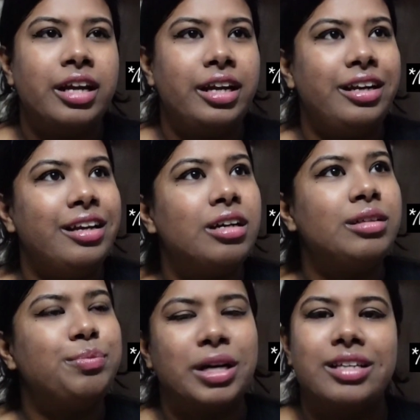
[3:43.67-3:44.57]

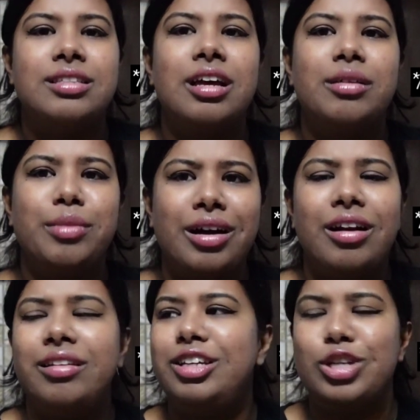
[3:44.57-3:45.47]
India, Pakistan,
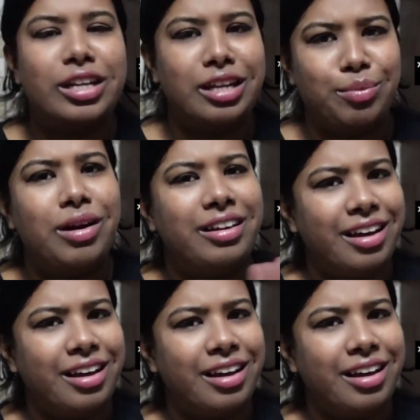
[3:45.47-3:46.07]
Bangladesh and Nepal.